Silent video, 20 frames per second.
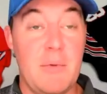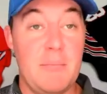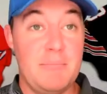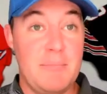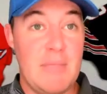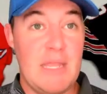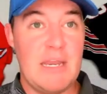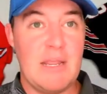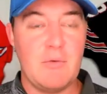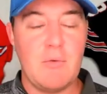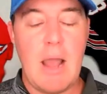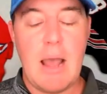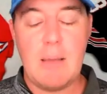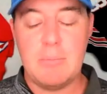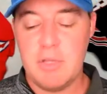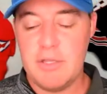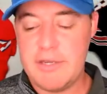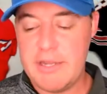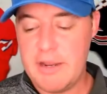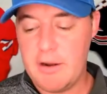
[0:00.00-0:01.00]
meaning
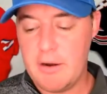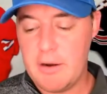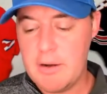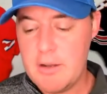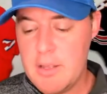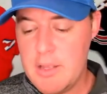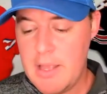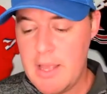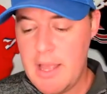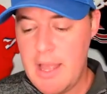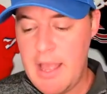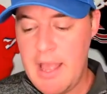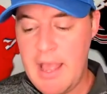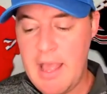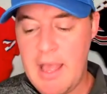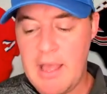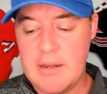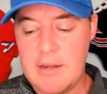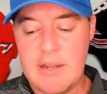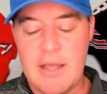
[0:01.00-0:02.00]
Rob Lanier,
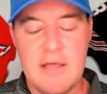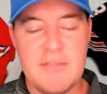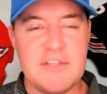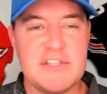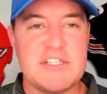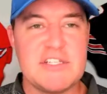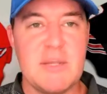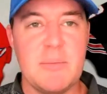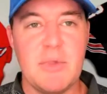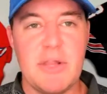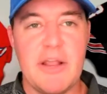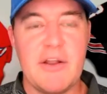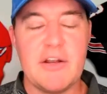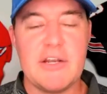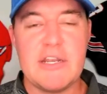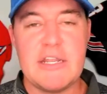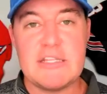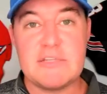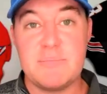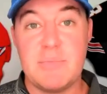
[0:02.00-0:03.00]
and the
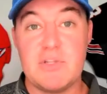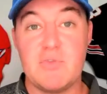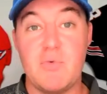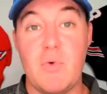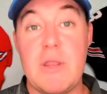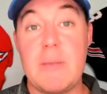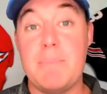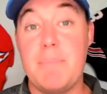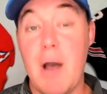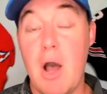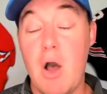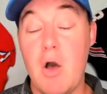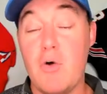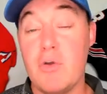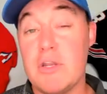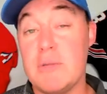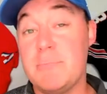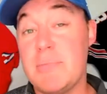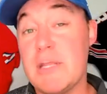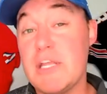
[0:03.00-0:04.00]
similarities between
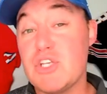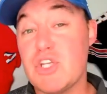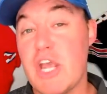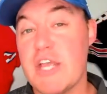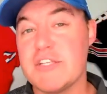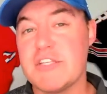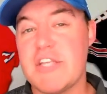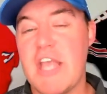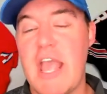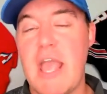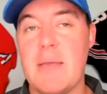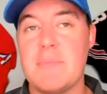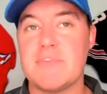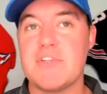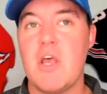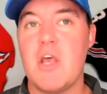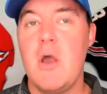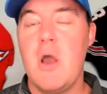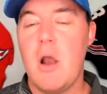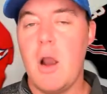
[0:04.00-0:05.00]
Bone and BJ's games